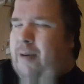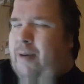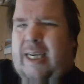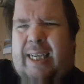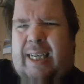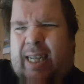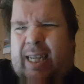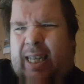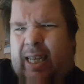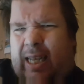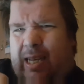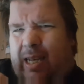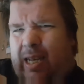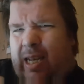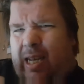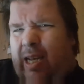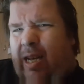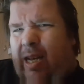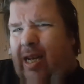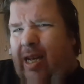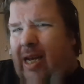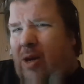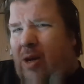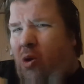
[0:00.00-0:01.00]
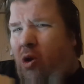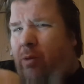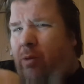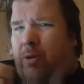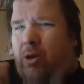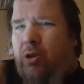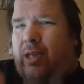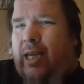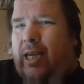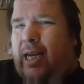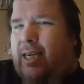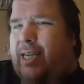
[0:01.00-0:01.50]
But
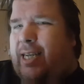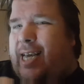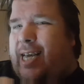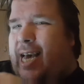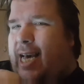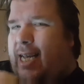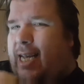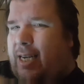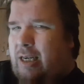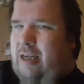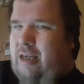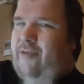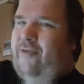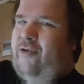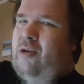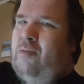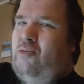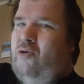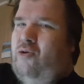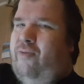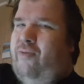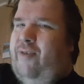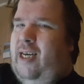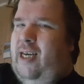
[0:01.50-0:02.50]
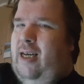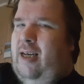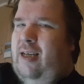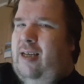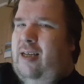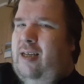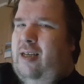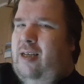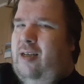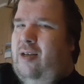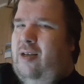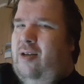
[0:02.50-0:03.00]
almost at the end of the movie,